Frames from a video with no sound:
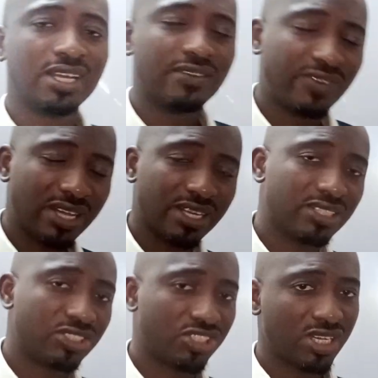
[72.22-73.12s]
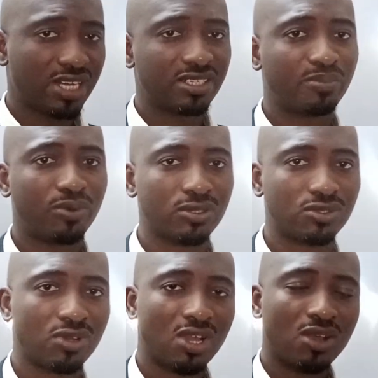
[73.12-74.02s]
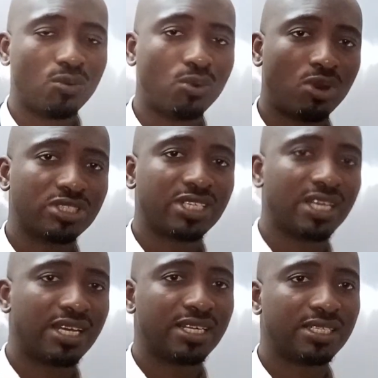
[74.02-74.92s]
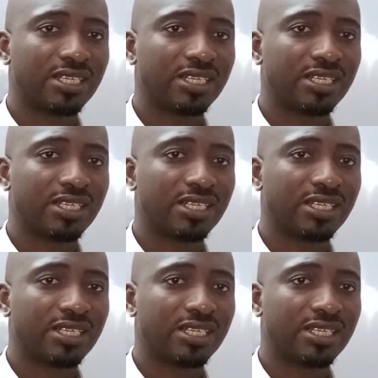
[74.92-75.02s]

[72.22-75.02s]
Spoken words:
financial reports. So what the